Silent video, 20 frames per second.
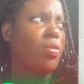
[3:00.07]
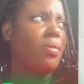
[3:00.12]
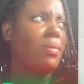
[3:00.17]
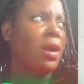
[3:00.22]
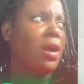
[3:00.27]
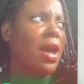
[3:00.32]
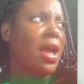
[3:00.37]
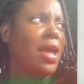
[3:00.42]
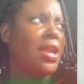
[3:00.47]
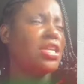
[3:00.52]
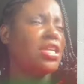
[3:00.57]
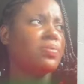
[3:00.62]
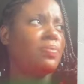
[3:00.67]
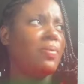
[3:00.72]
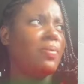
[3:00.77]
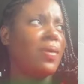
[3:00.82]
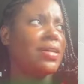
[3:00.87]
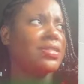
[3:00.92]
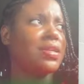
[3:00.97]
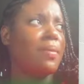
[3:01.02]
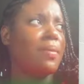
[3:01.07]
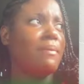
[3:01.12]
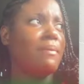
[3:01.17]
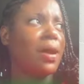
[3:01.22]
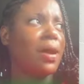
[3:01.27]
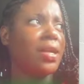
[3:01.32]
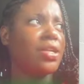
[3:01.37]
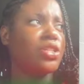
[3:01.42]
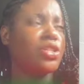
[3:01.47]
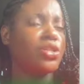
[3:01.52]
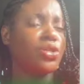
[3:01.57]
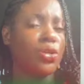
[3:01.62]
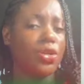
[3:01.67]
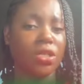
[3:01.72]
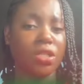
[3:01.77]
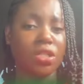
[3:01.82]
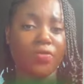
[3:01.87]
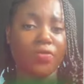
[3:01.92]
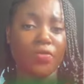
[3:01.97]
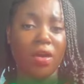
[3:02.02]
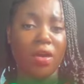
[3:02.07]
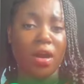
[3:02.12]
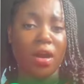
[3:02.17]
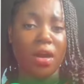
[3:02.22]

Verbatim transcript: Anyway, my God is pastor man church